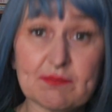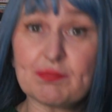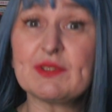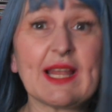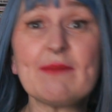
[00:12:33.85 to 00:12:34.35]

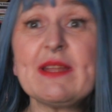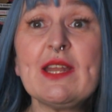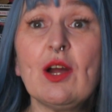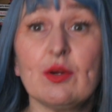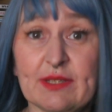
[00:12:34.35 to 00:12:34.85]
But let me
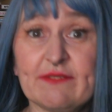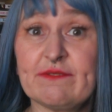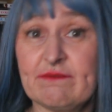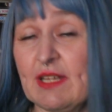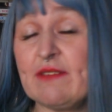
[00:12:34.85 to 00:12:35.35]
know
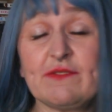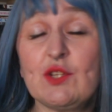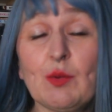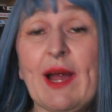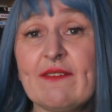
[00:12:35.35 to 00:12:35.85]
if
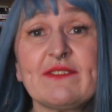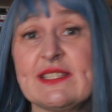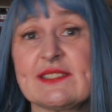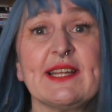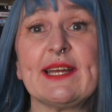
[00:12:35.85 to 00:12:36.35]
you have
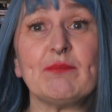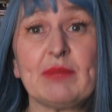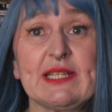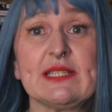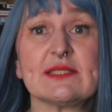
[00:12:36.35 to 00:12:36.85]
this name,
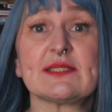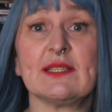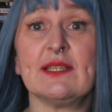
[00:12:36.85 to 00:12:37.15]
please.